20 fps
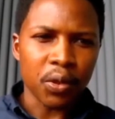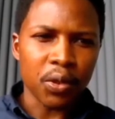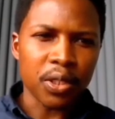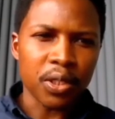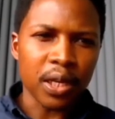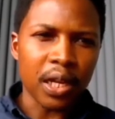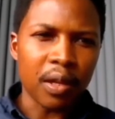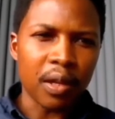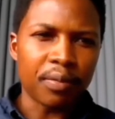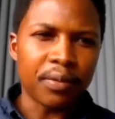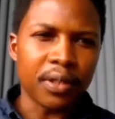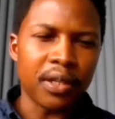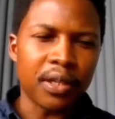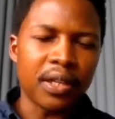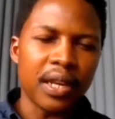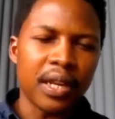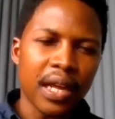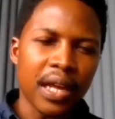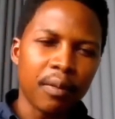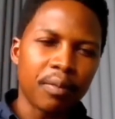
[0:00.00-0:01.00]
So also
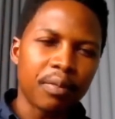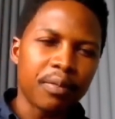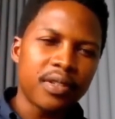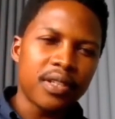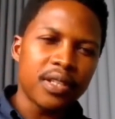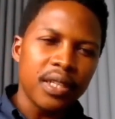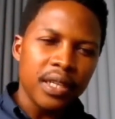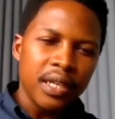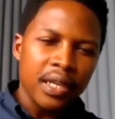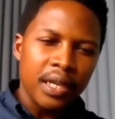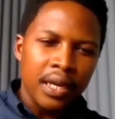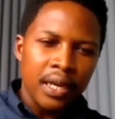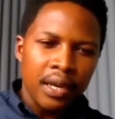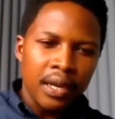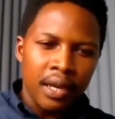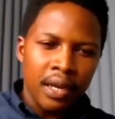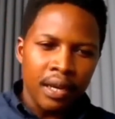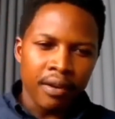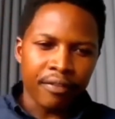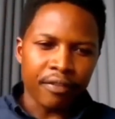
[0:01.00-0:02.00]
helped
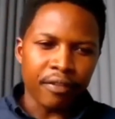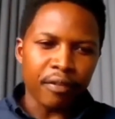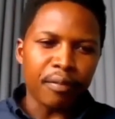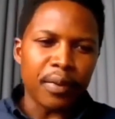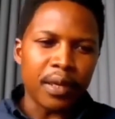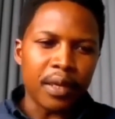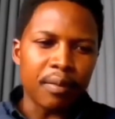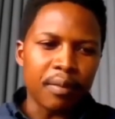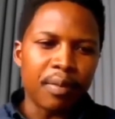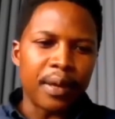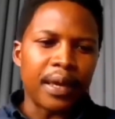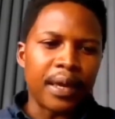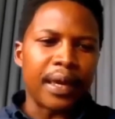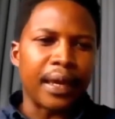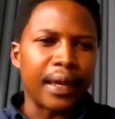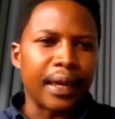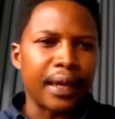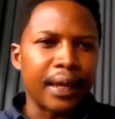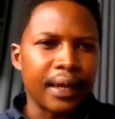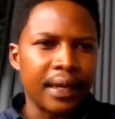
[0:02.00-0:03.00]
for me
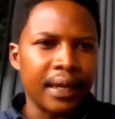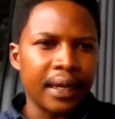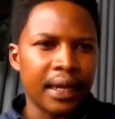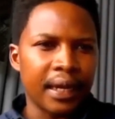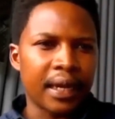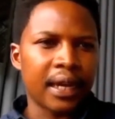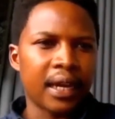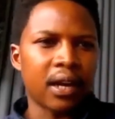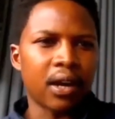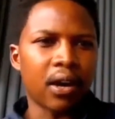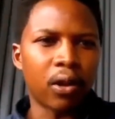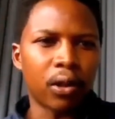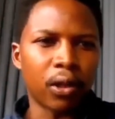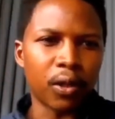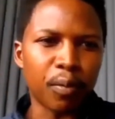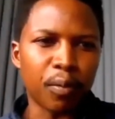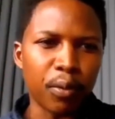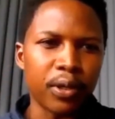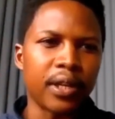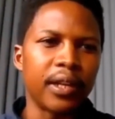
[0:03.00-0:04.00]
being a
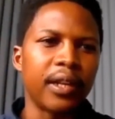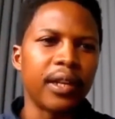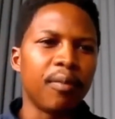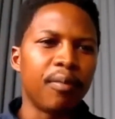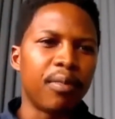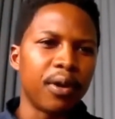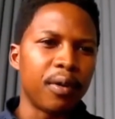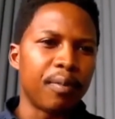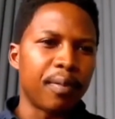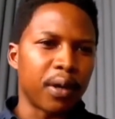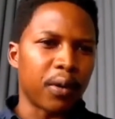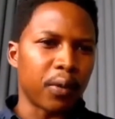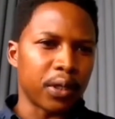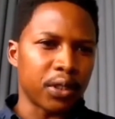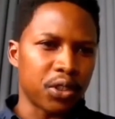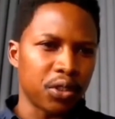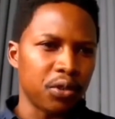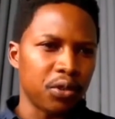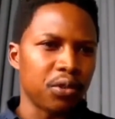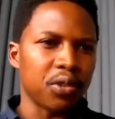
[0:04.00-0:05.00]
whole lot more deliberate about
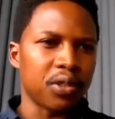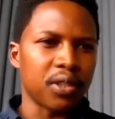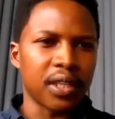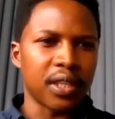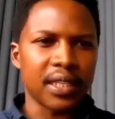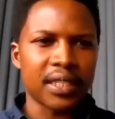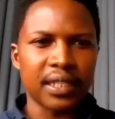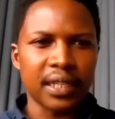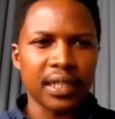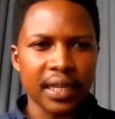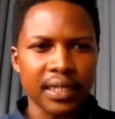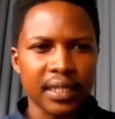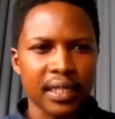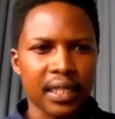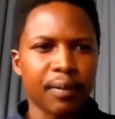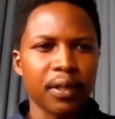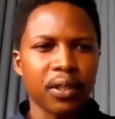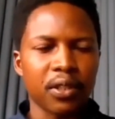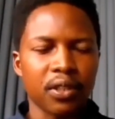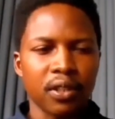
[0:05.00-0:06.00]
what you do. So that's a
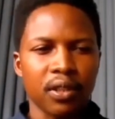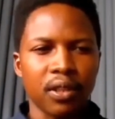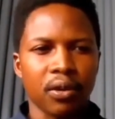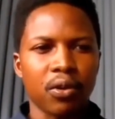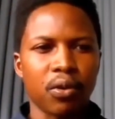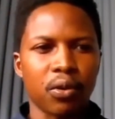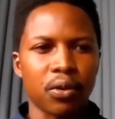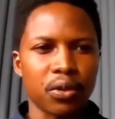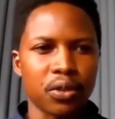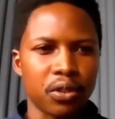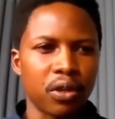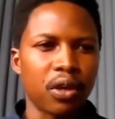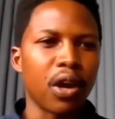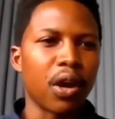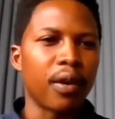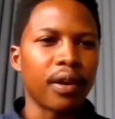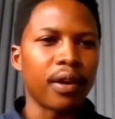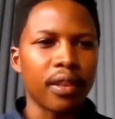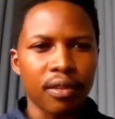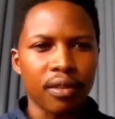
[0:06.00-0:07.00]
nice thing about the course.
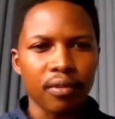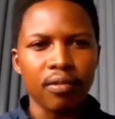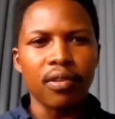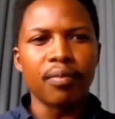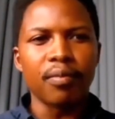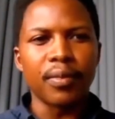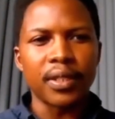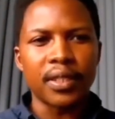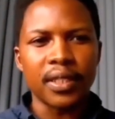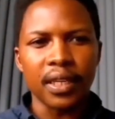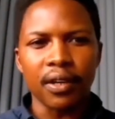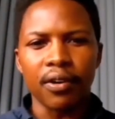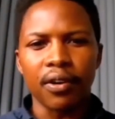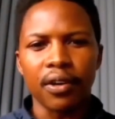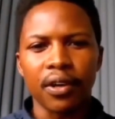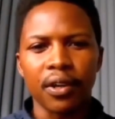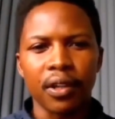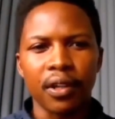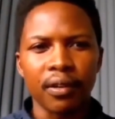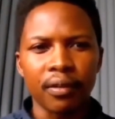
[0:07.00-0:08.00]
You're going through the
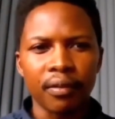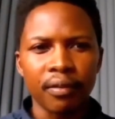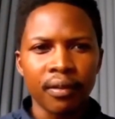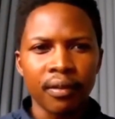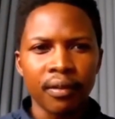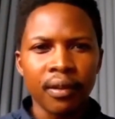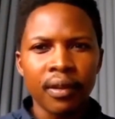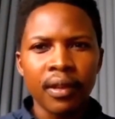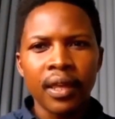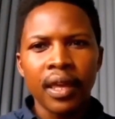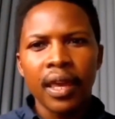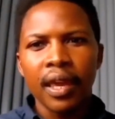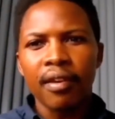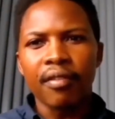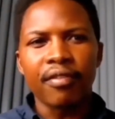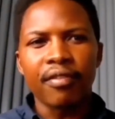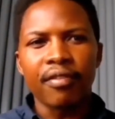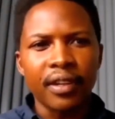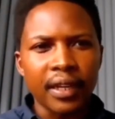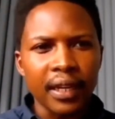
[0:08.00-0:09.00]
material
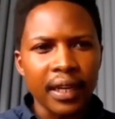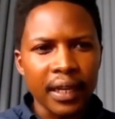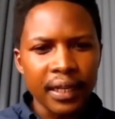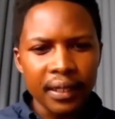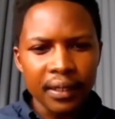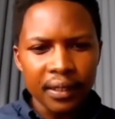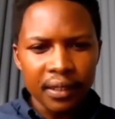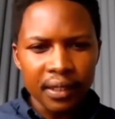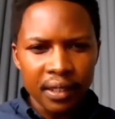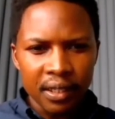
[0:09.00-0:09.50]
every day.